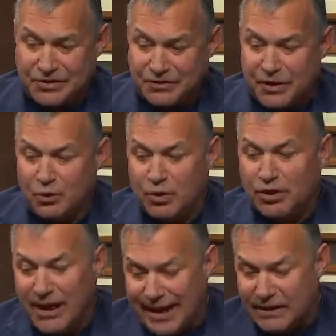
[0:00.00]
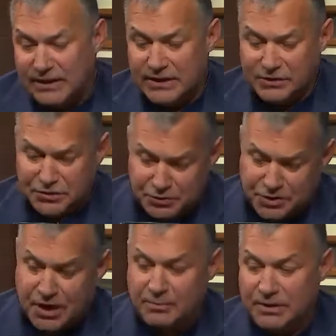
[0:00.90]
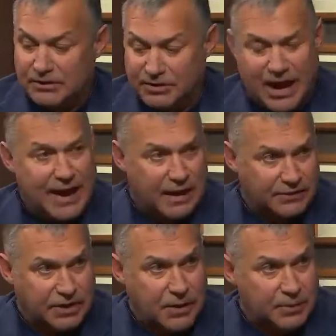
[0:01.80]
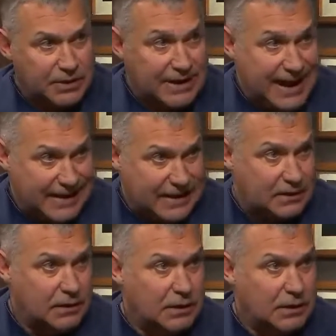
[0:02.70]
It's very well likely his shoe company is Zion's company, Nike.